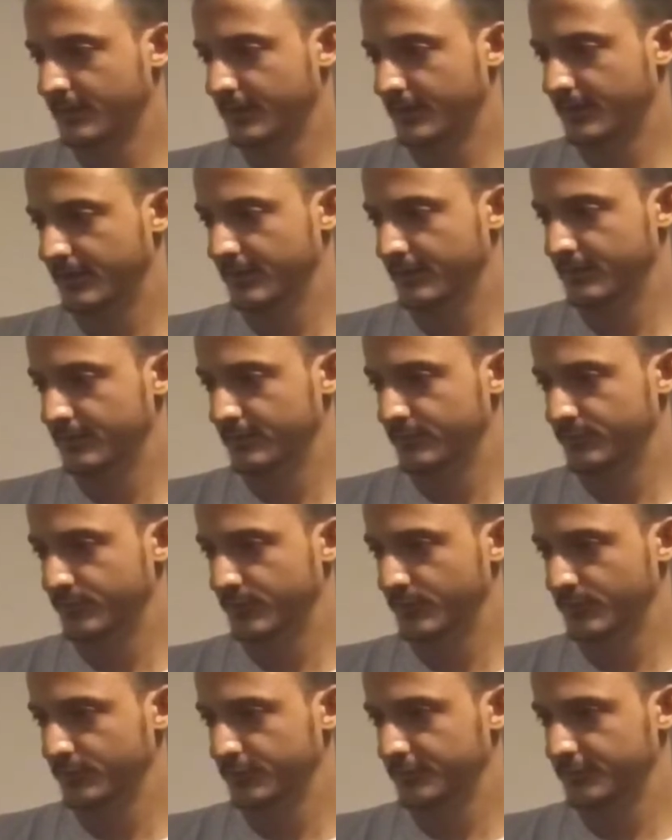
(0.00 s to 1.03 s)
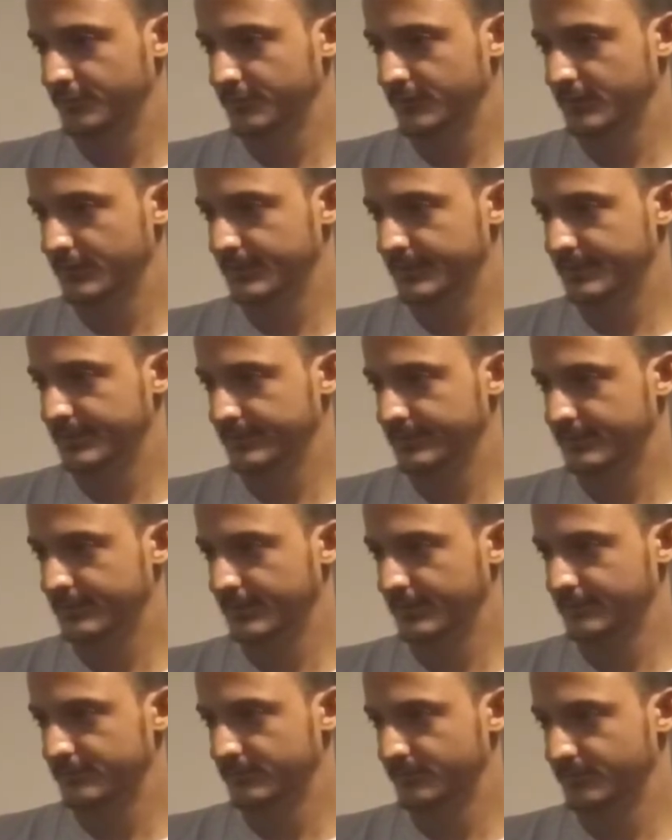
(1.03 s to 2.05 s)
and we will see that the
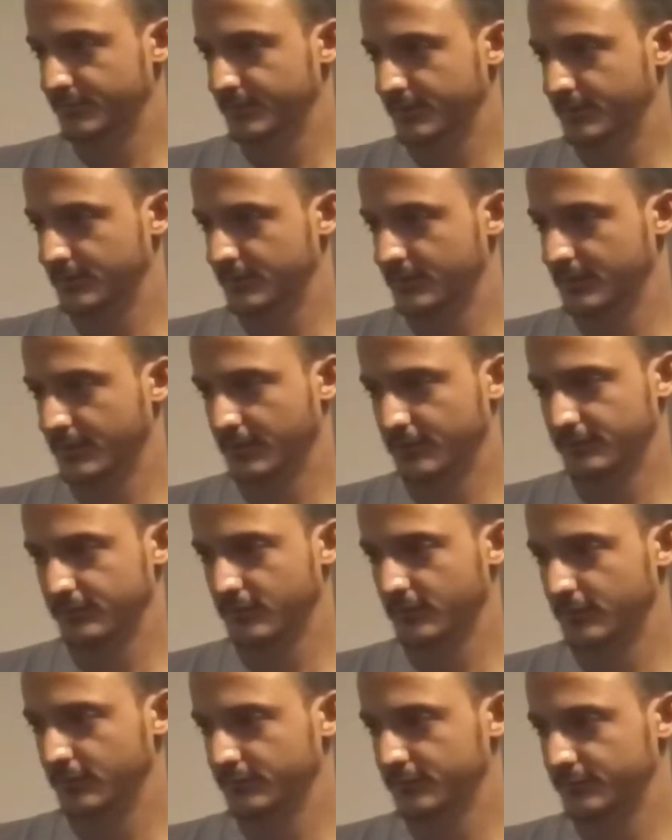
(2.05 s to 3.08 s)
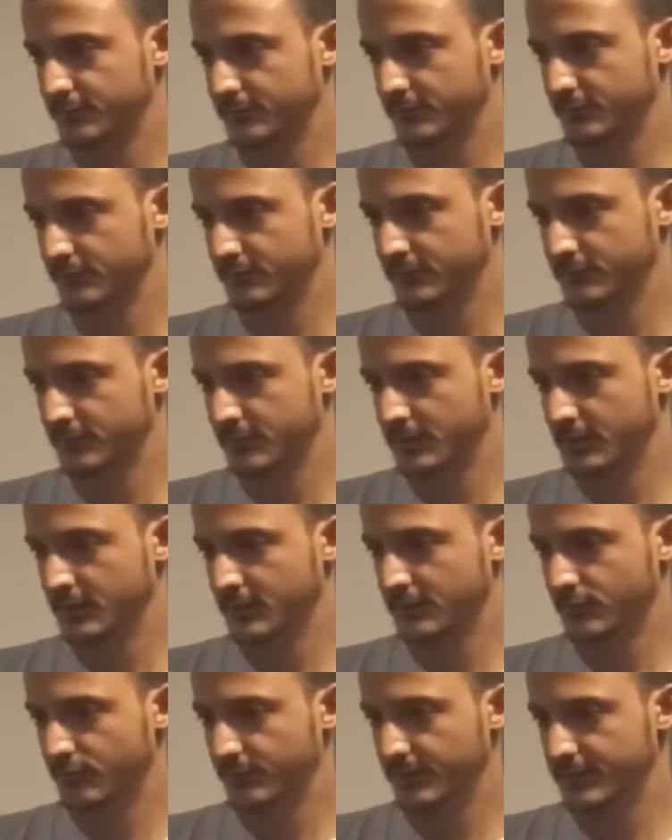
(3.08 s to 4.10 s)
S&P has also
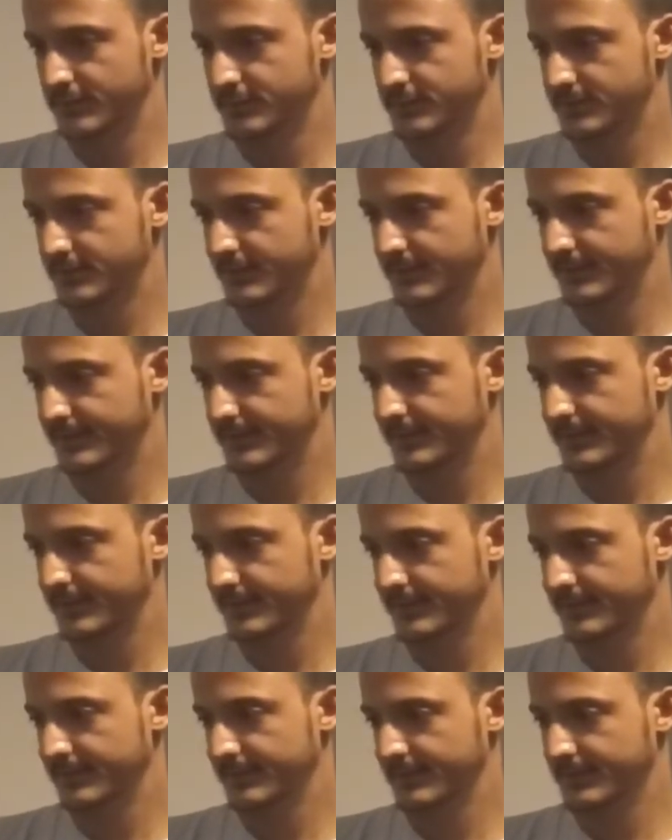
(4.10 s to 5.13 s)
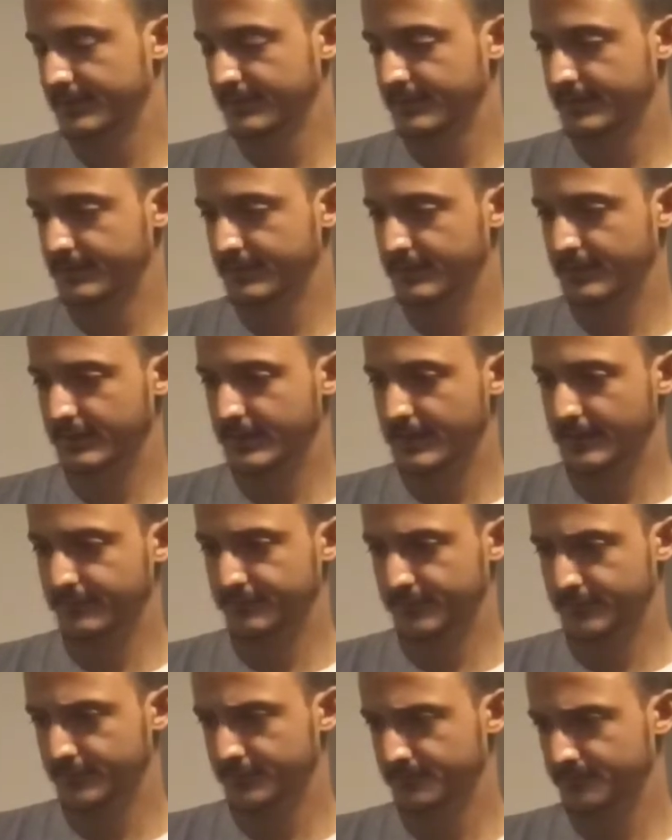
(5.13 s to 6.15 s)
reached a key
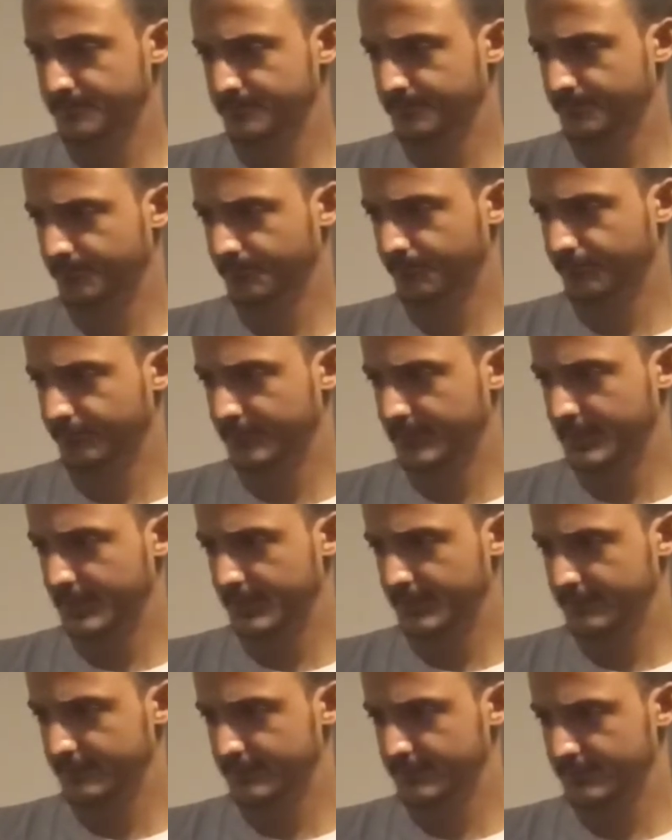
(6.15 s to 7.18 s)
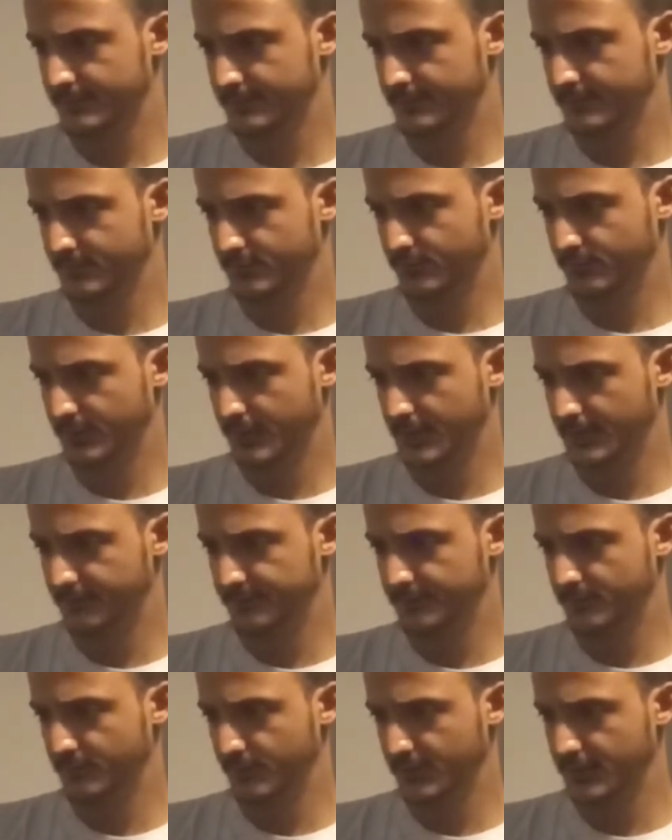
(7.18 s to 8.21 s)
level that we have
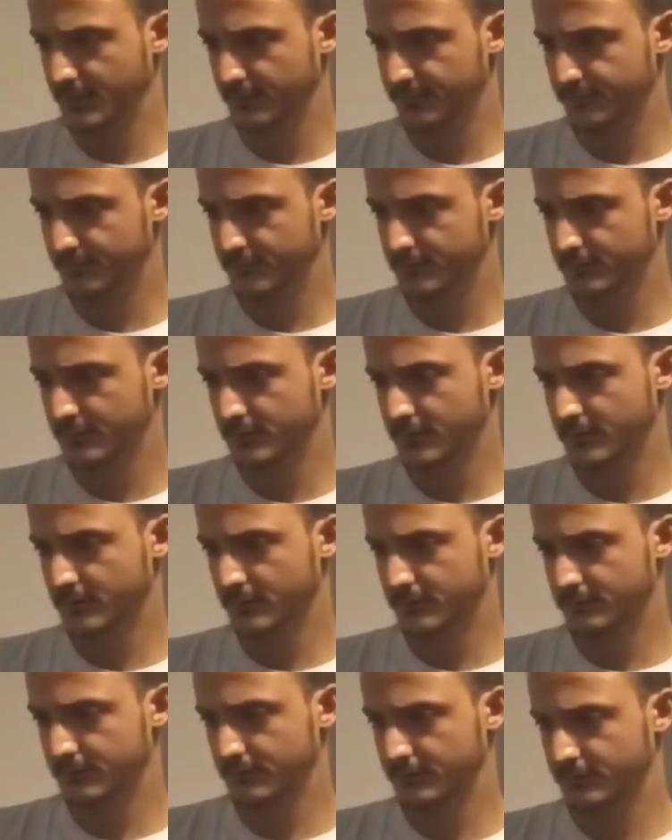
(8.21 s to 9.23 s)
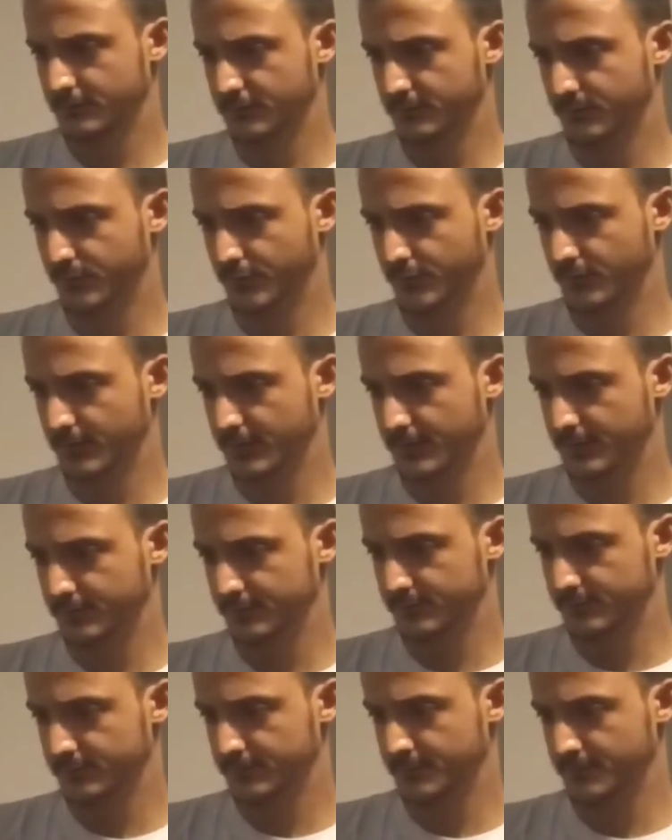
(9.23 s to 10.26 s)
been waiting for since it broke out